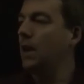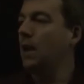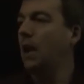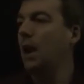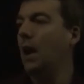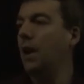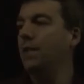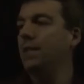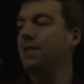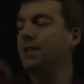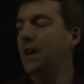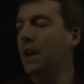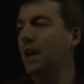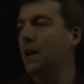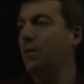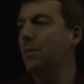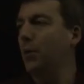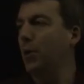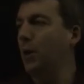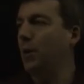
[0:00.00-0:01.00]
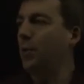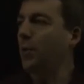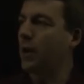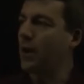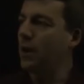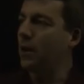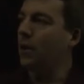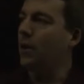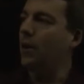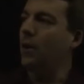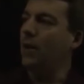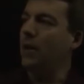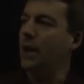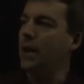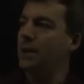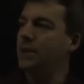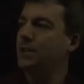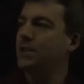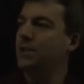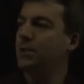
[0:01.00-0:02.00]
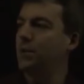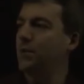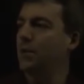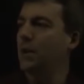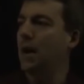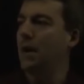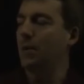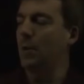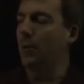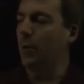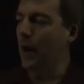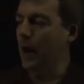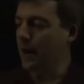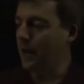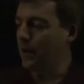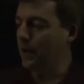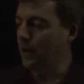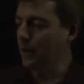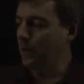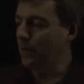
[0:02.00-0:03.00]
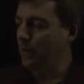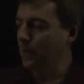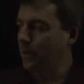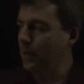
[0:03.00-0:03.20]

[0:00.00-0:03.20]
and the second point we're going to call x2, y2.